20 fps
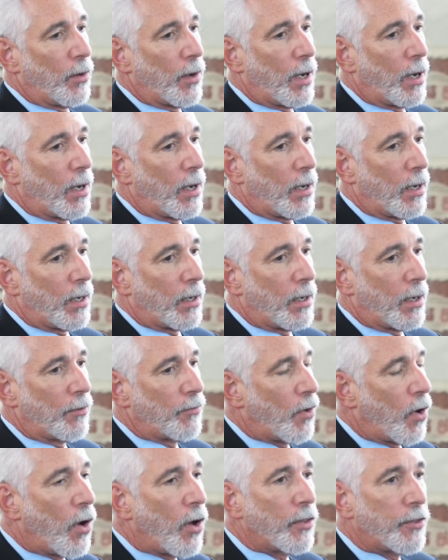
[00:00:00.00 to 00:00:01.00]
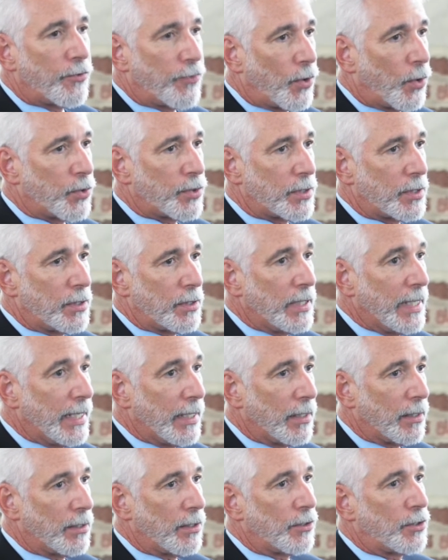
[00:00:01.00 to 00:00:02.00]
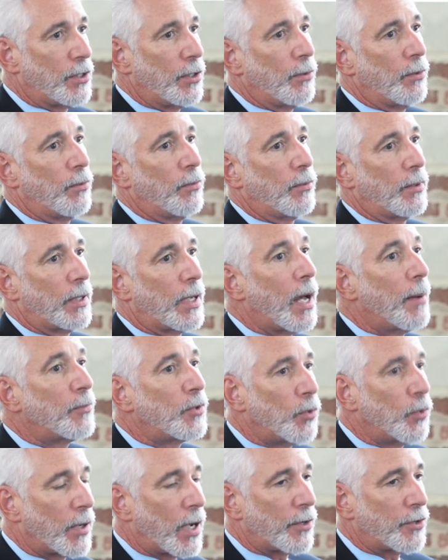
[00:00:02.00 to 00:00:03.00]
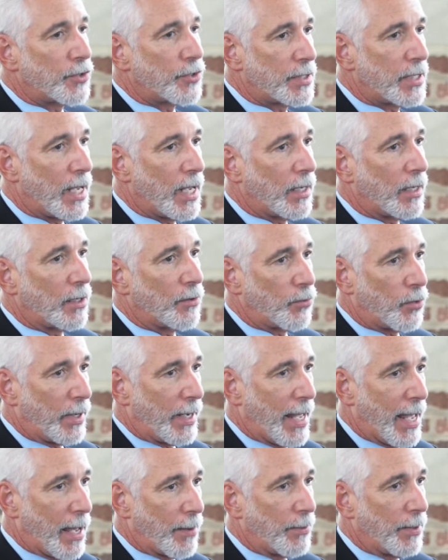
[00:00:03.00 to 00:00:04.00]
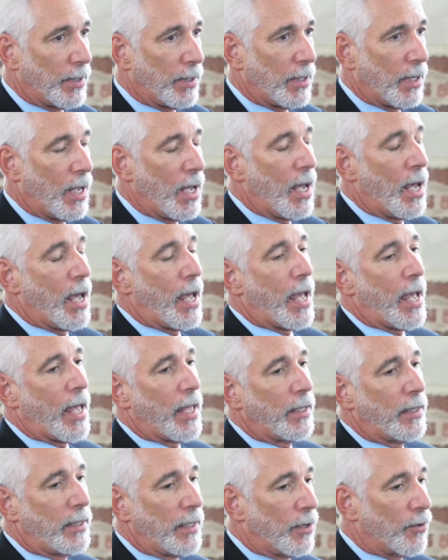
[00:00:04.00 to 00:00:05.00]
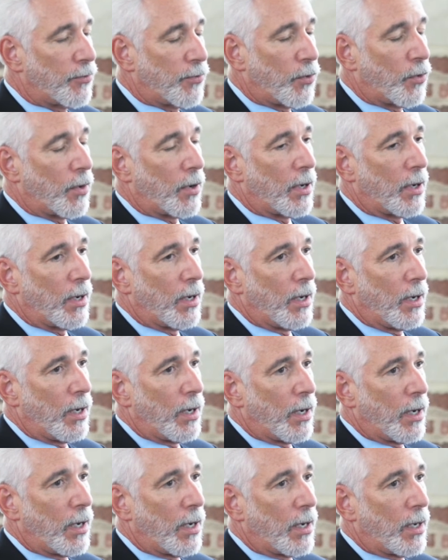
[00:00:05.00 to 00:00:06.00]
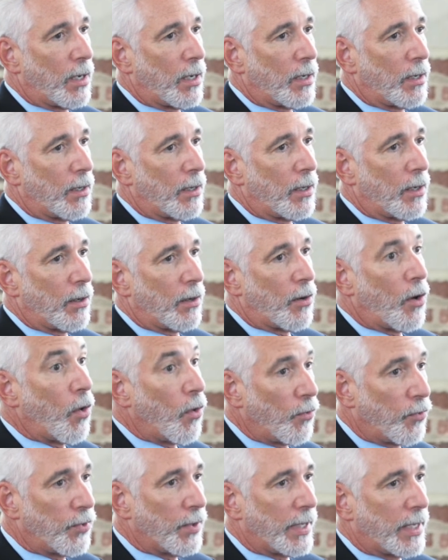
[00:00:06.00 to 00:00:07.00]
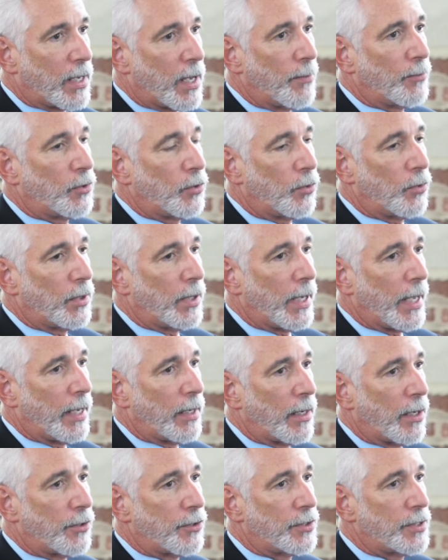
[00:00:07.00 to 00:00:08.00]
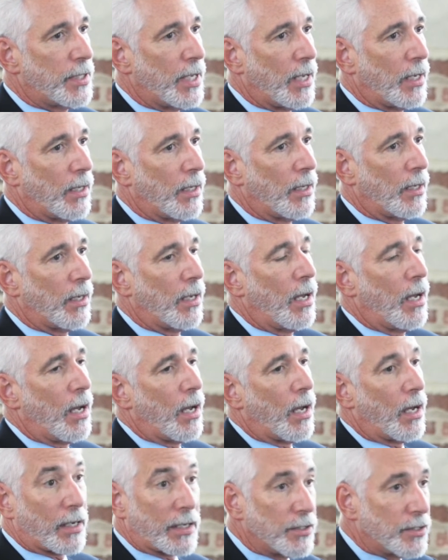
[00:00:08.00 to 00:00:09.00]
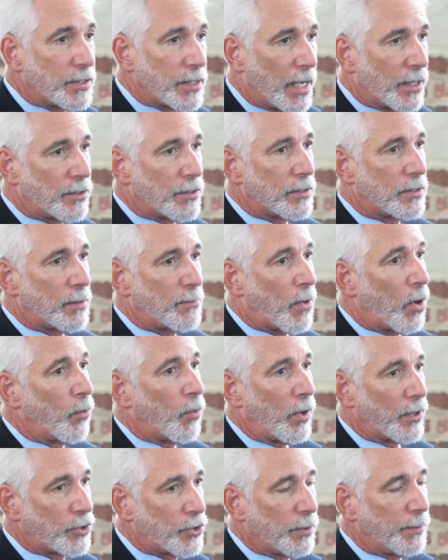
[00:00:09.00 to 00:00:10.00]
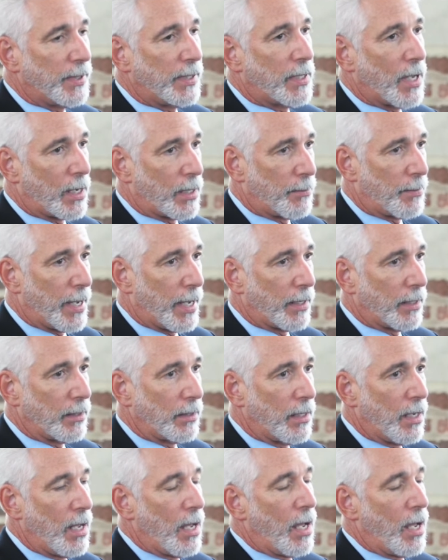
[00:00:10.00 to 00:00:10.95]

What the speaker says: of all the folks needed to come to an understanding of what happened and therefore hopefully come to an understanding, a consensus about what should be done about it.